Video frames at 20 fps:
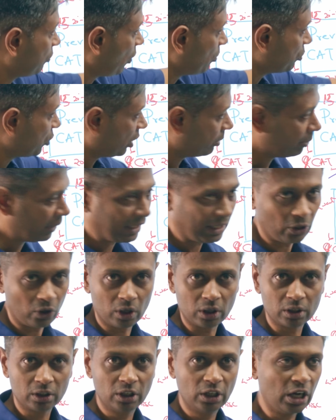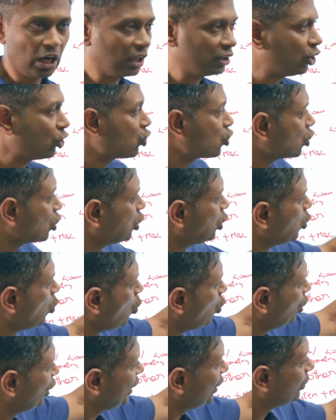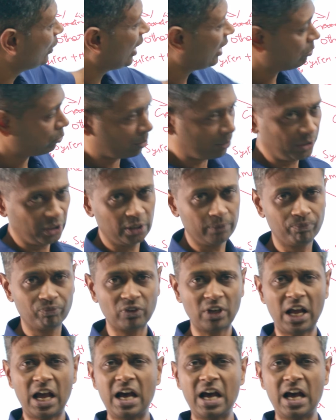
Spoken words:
forms your bedrock, and then slowly you get momentum.